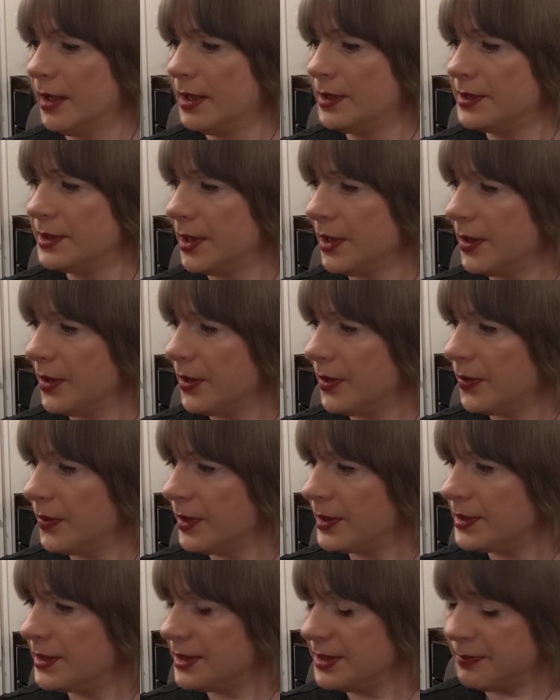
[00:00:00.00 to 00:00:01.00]
So
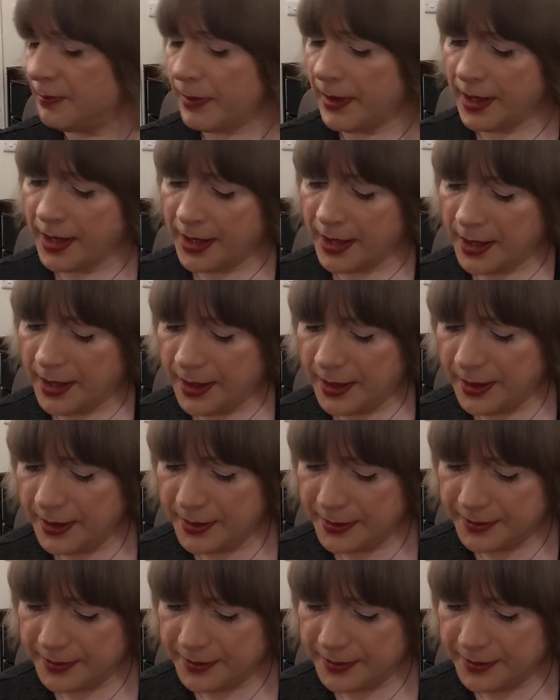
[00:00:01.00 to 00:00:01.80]
this is by